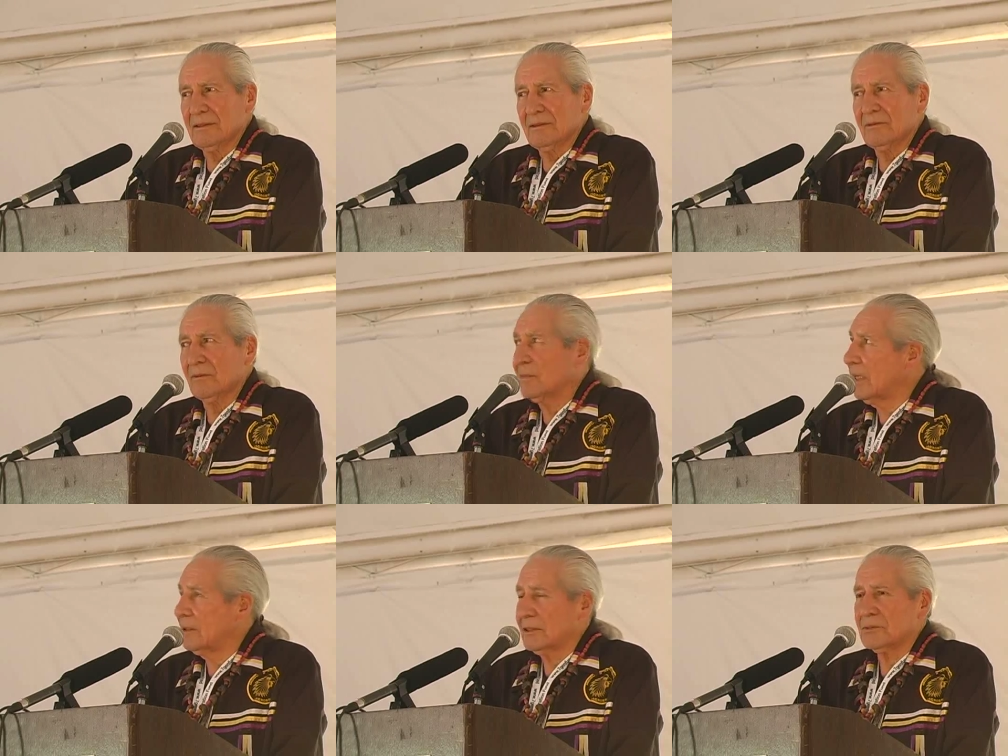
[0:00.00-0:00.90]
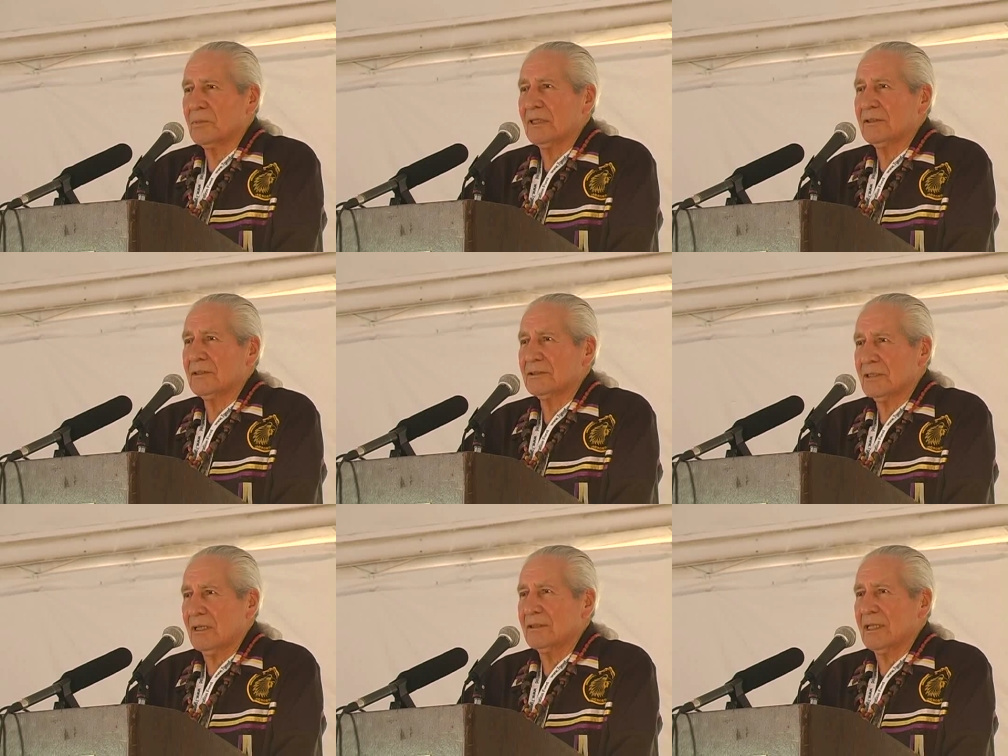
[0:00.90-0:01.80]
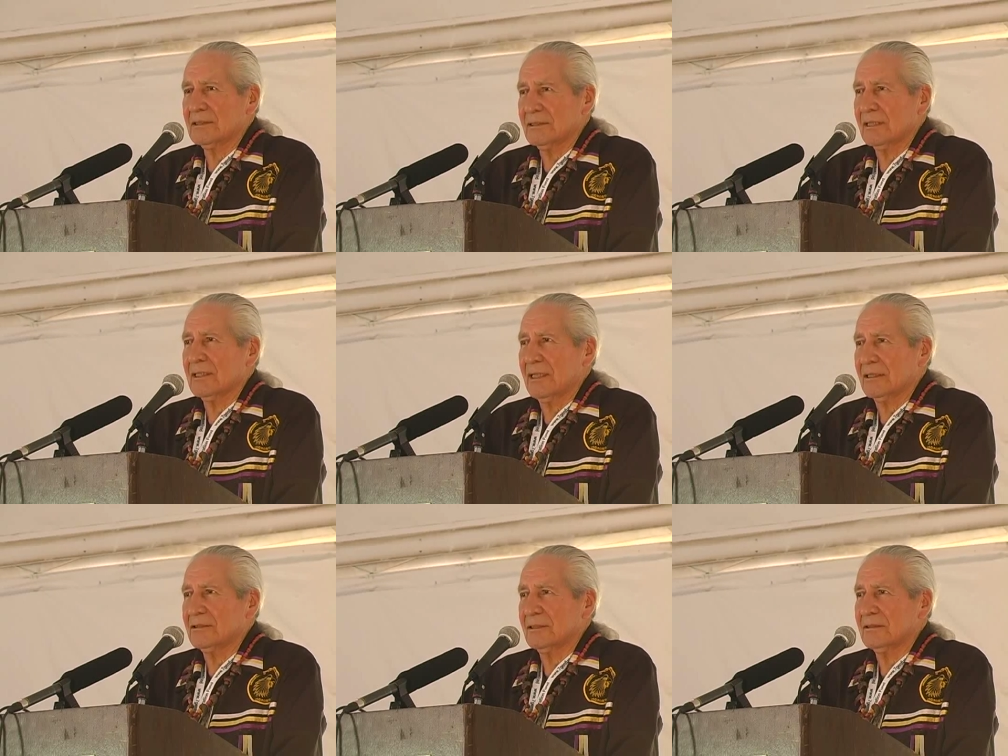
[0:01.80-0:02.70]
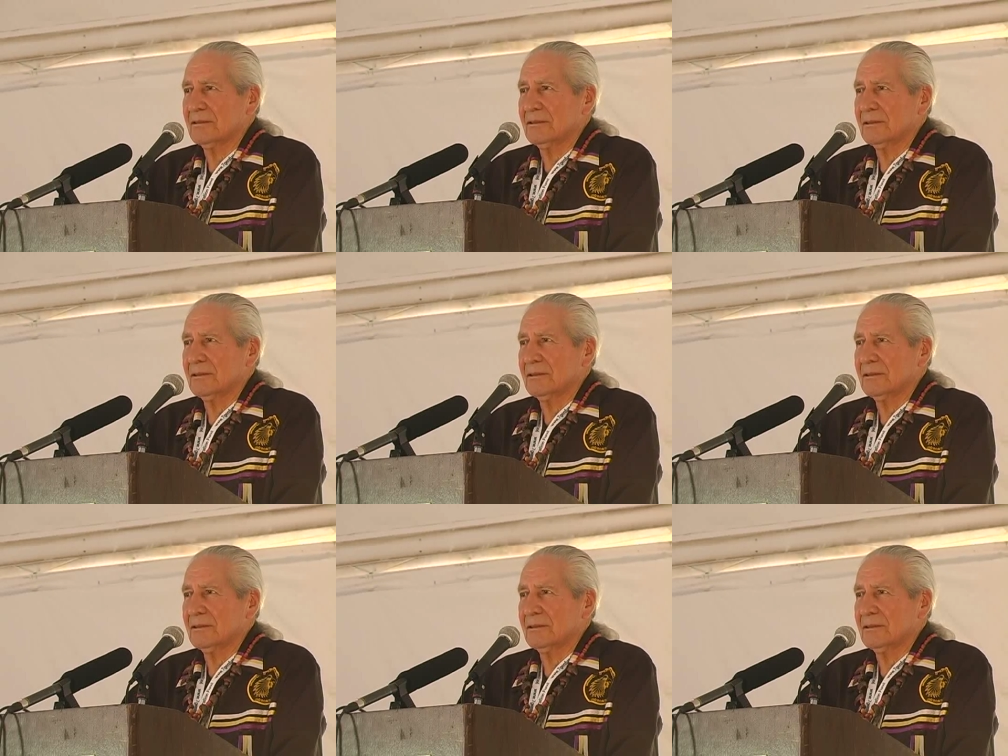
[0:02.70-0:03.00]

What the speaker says: From eldest brother to son, that's the connection.